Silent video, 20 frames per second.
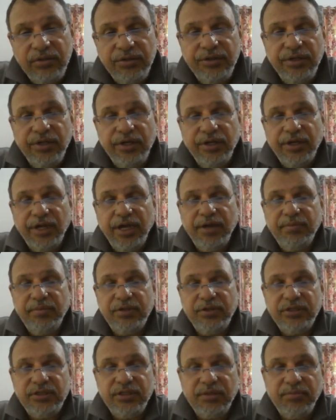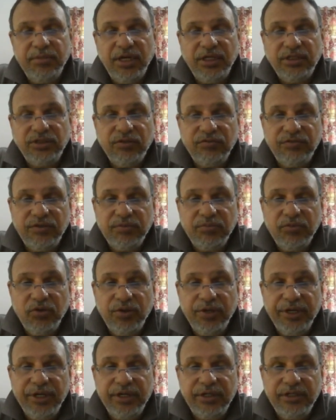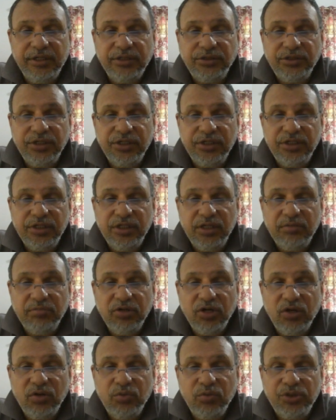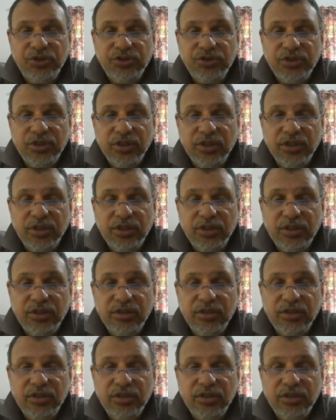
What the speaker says: Here m is the mass of the body at the center about which the